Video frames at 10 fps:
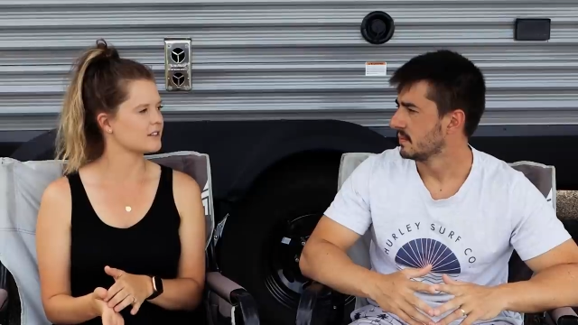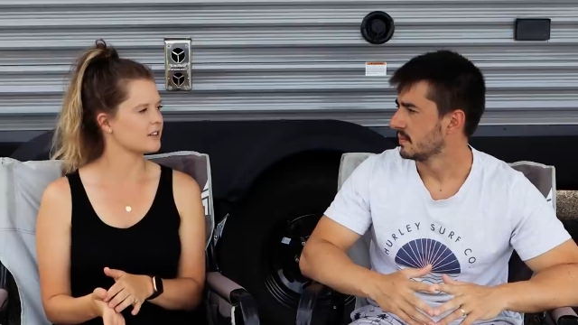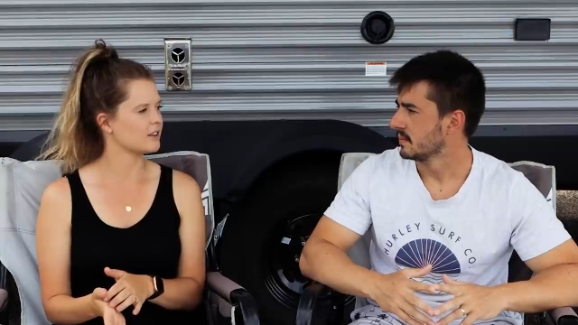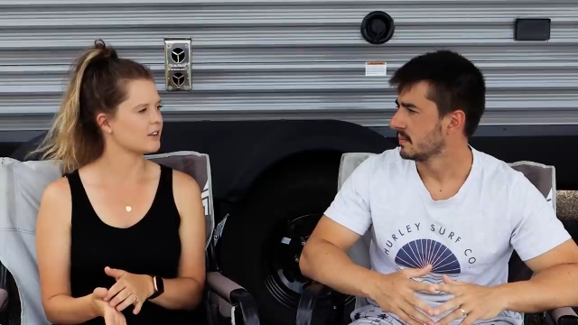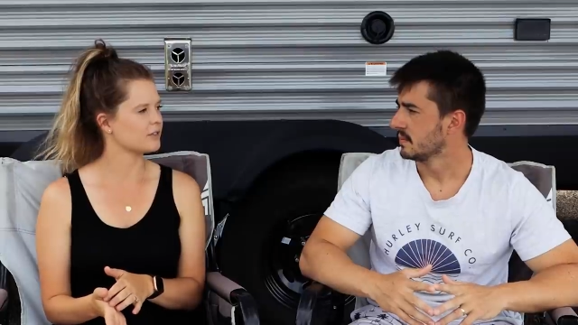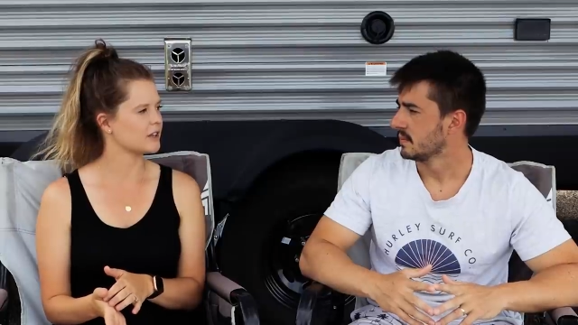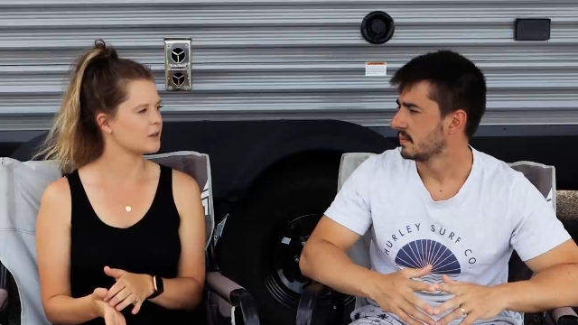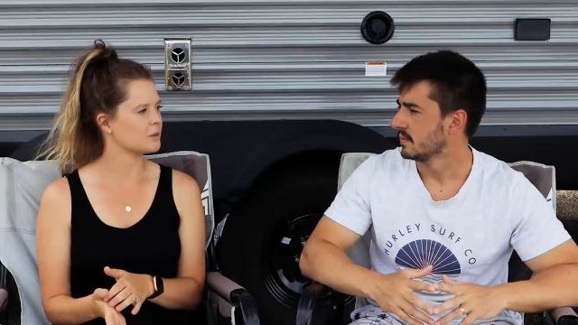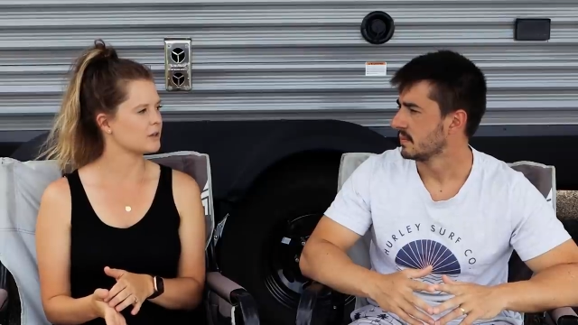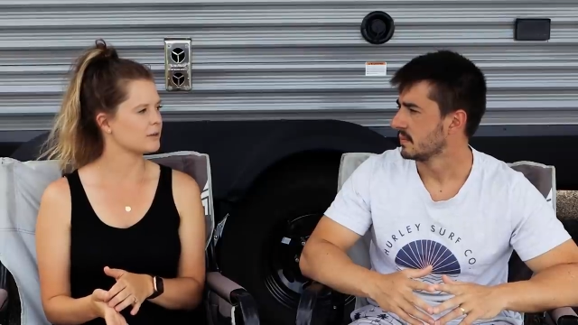Speaker 1: into the
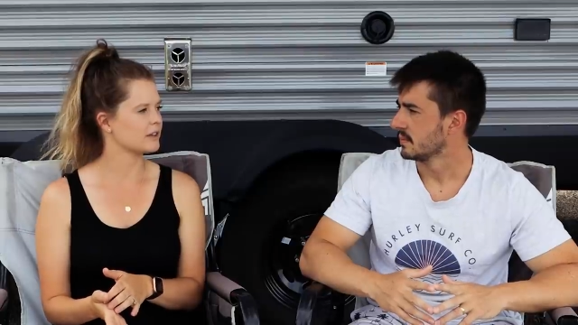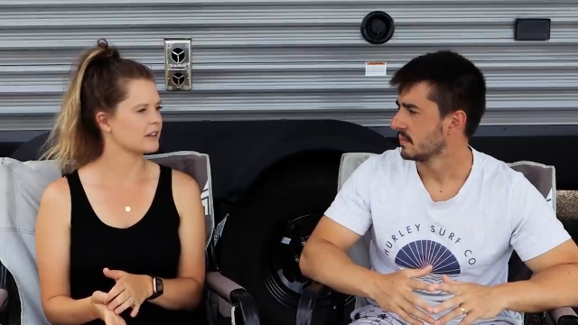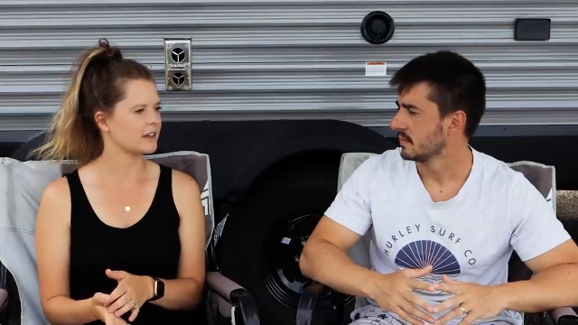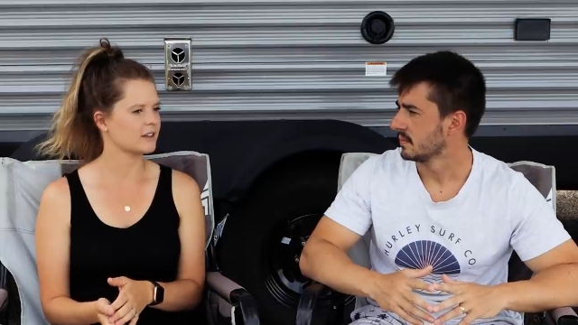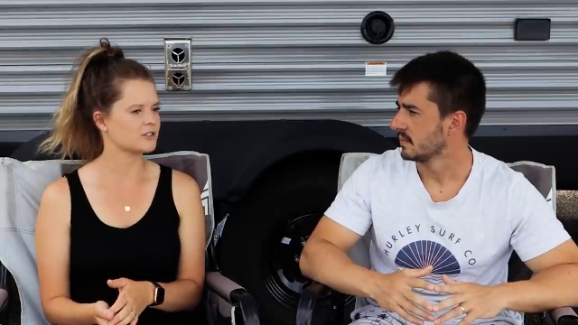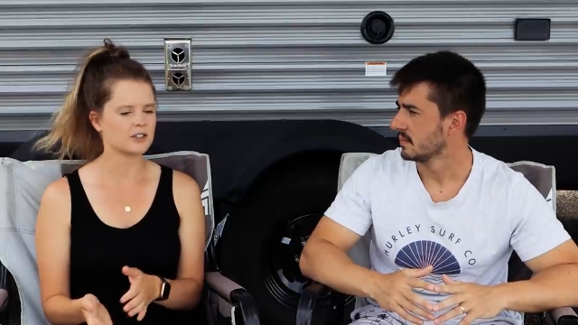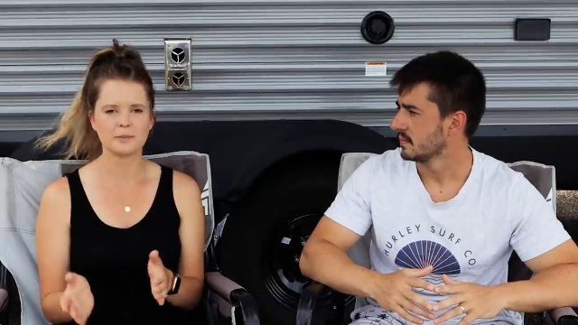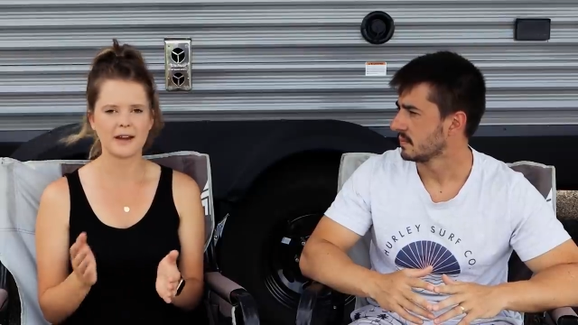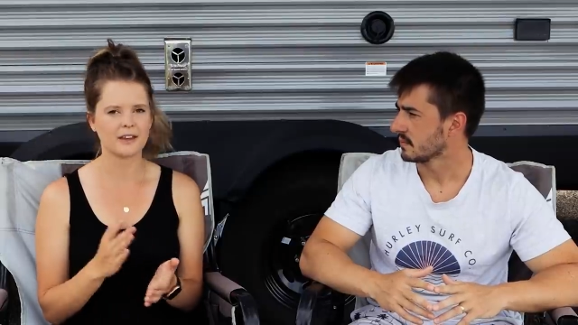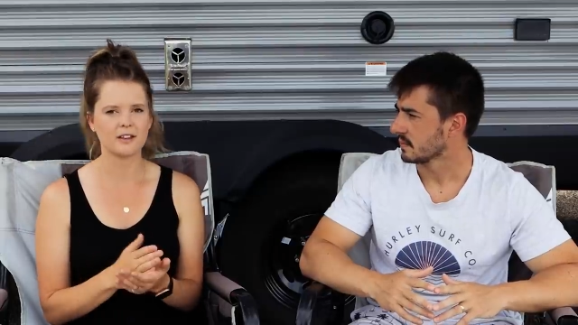RV. We had really like
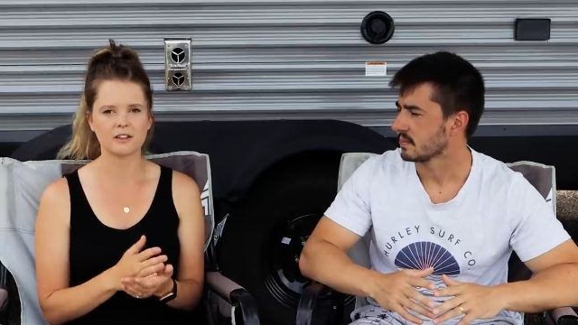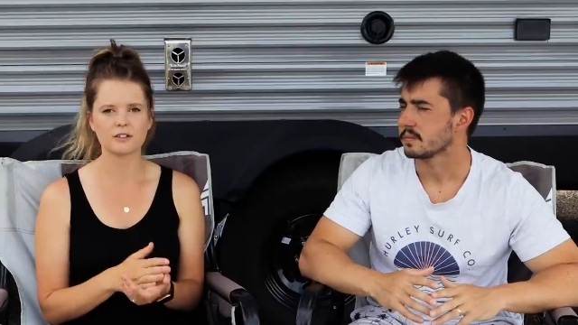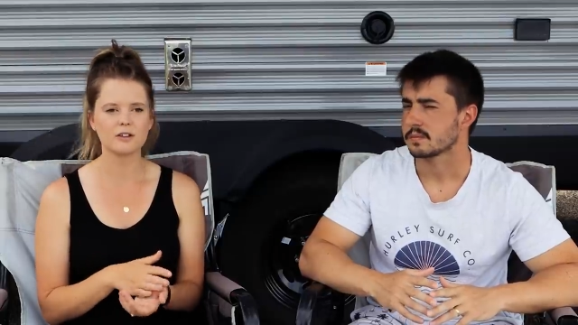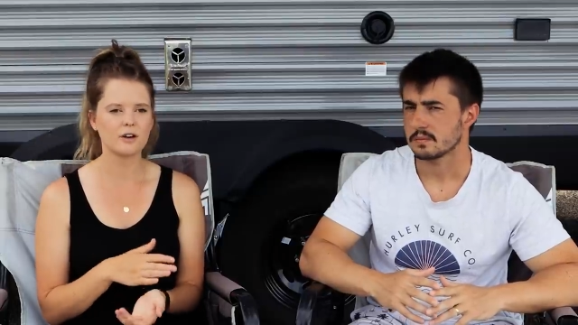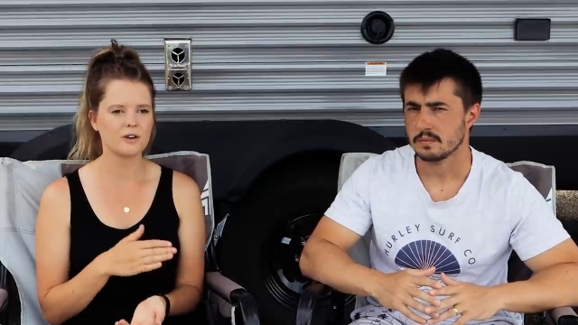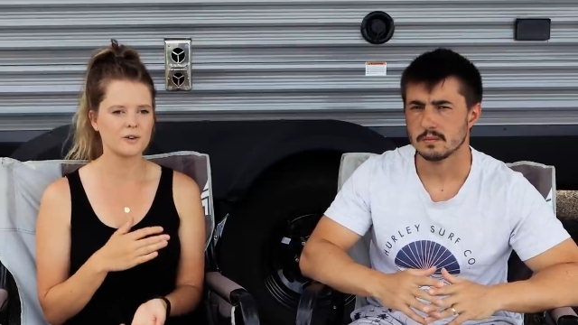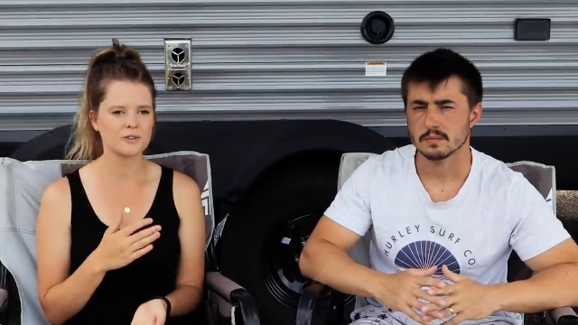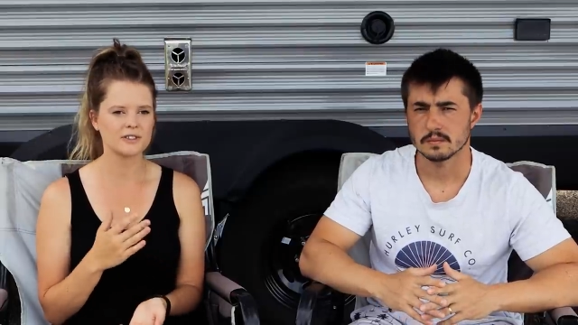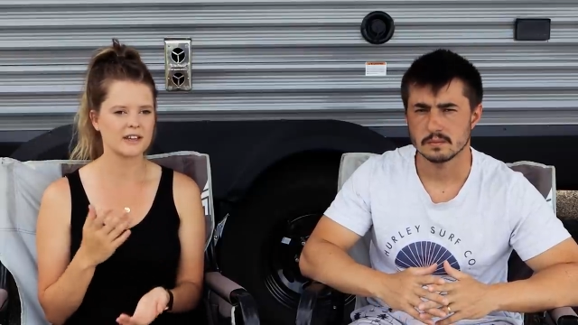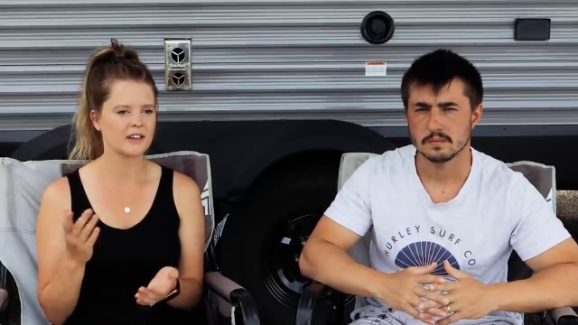started packing all our
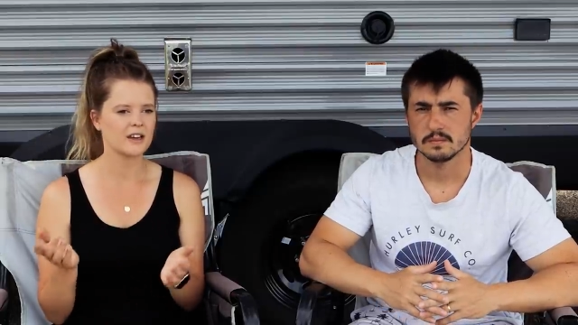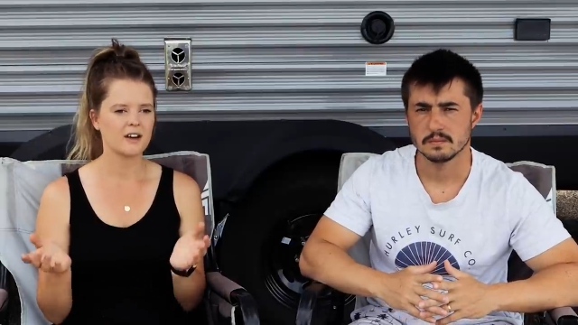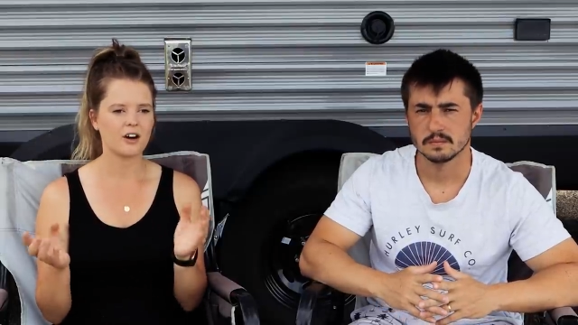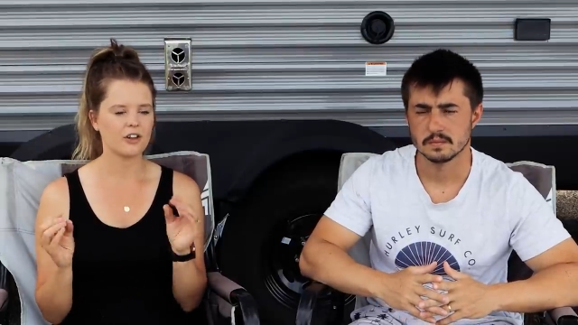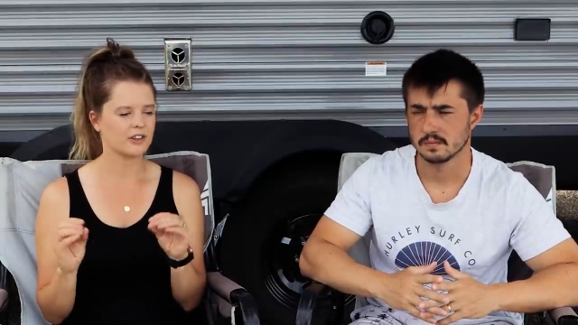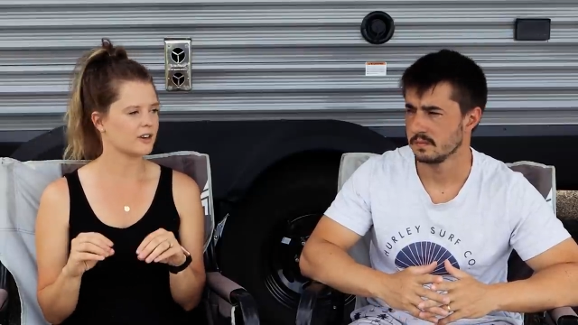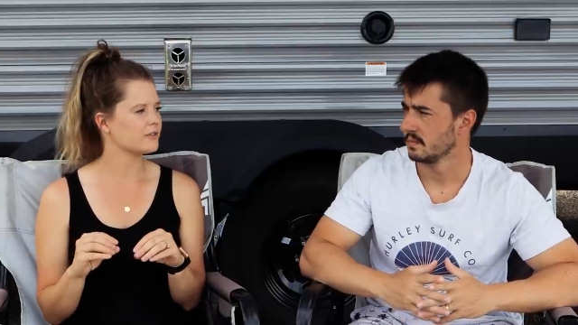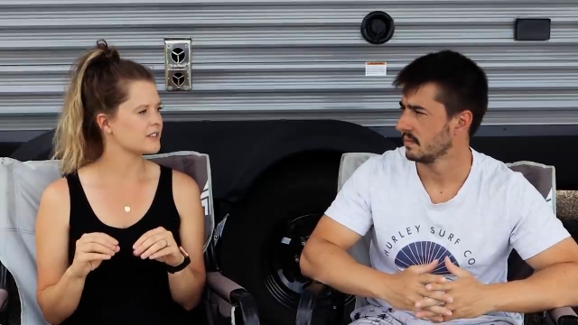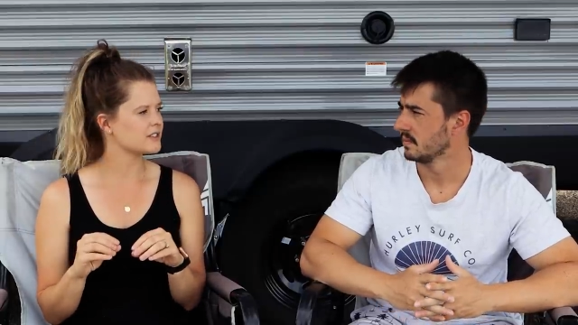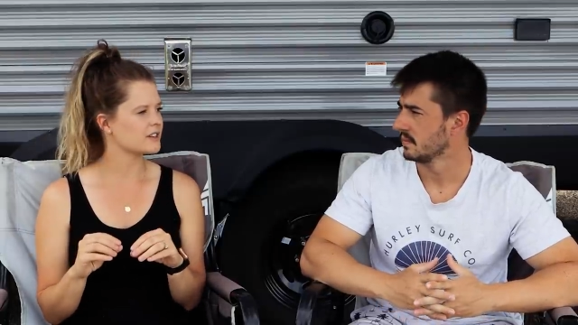clothes, like all the RV